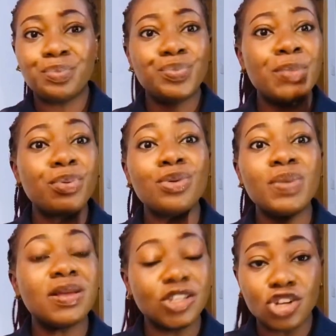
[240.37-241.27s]
people,
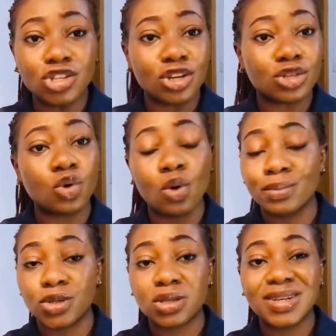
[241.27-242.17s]
it's not just
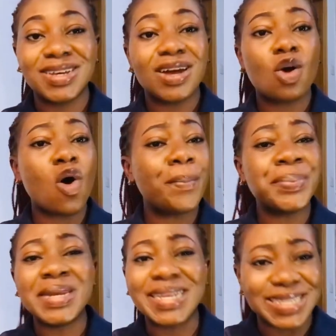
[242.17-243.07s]
homes,
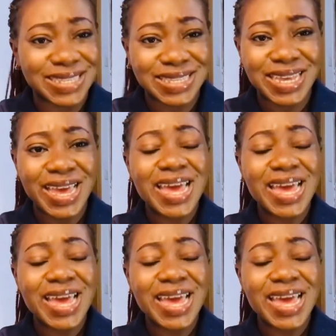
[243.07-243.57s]
companies,